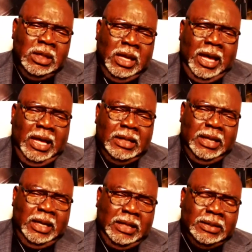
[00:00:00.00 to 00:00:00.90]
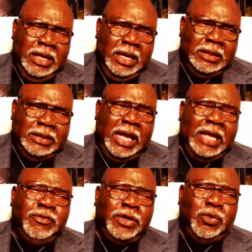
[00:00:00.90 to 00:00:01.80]
And that
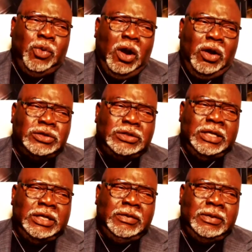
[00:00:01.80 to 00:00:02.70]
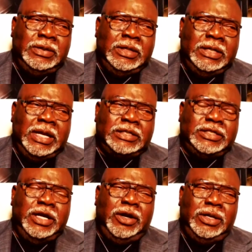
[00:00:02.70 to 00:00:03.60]
requires the
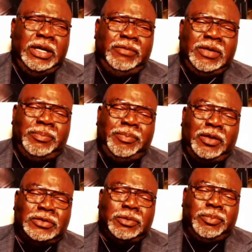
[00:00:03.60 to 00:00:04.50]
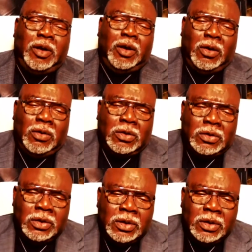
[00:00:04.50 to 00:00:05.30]
dexterity of the Apostle Paul,